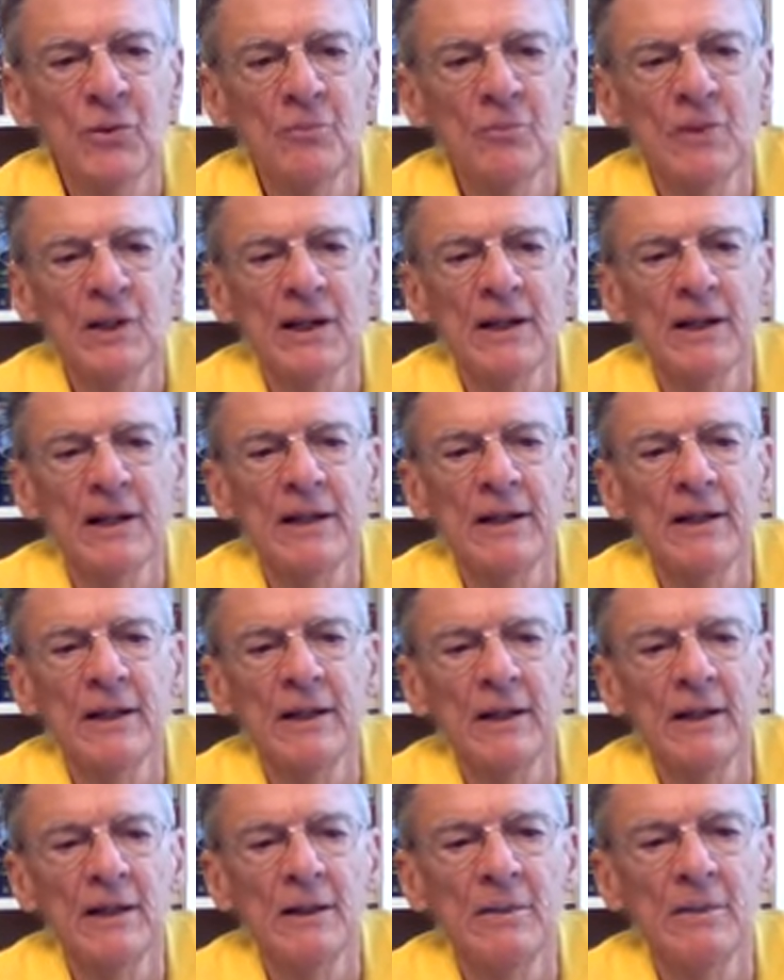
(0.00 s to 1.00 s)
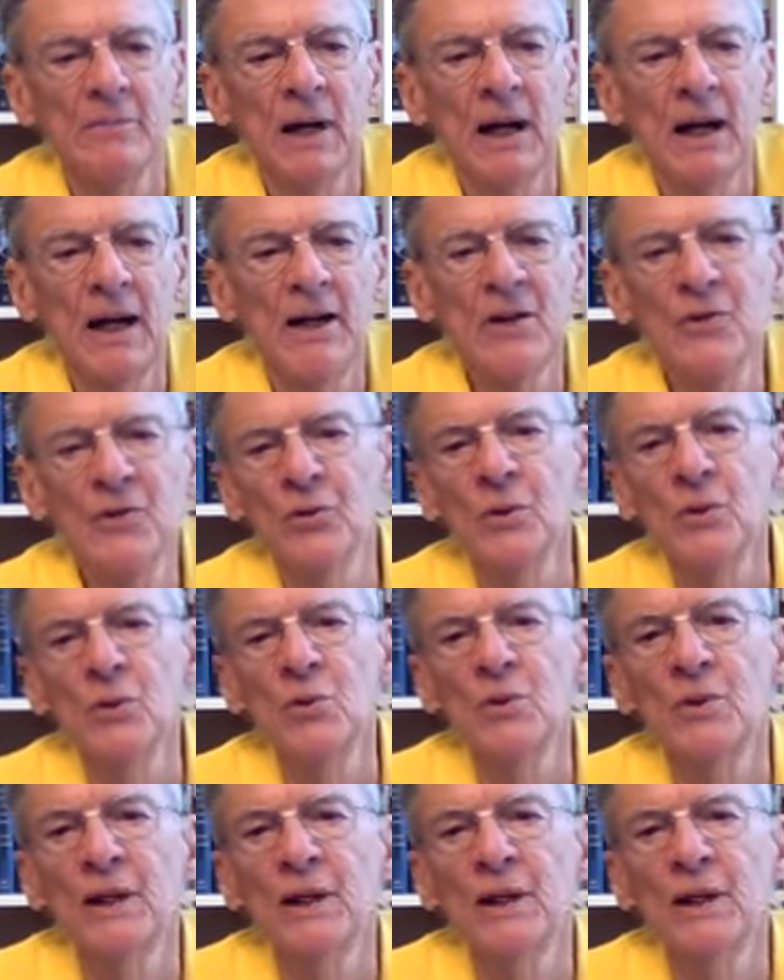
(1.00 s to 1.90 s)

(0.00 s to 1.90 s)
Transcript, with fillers: my uh, high school